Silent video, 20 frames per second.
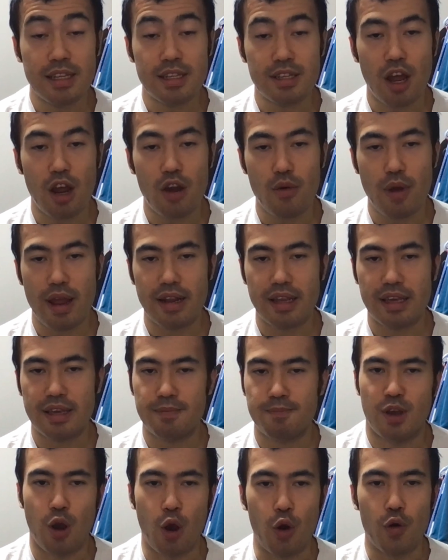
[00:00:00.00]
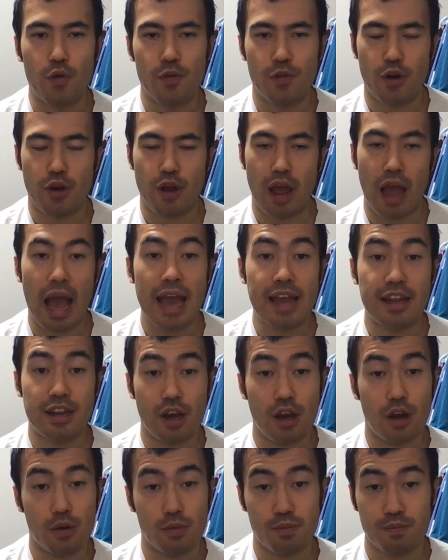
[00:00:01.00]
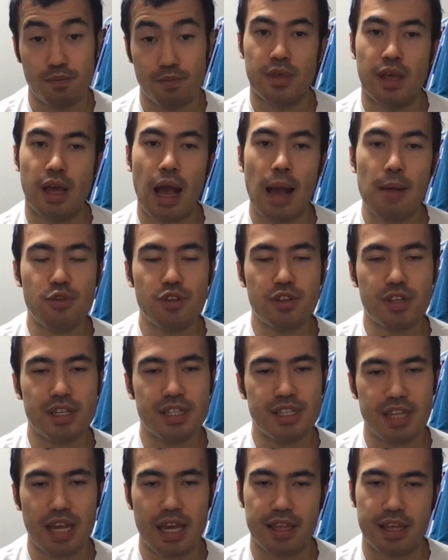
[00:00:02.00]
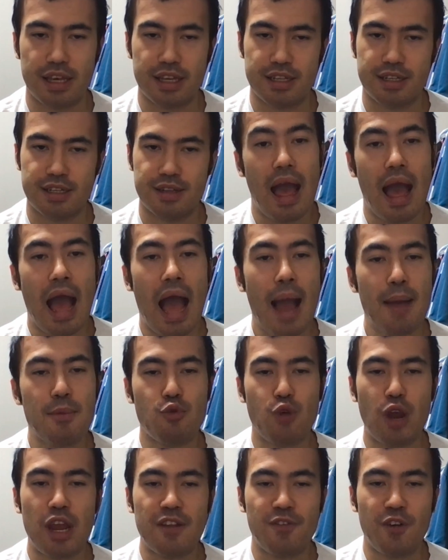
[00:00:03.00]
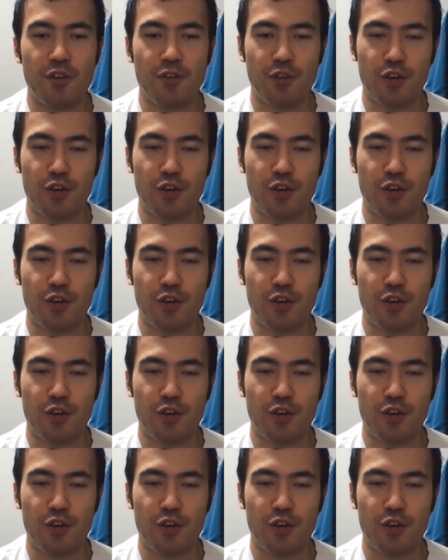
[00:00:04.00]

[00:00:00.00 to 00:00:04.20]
already over, I know. I'm just gonna say this. I'm grateful for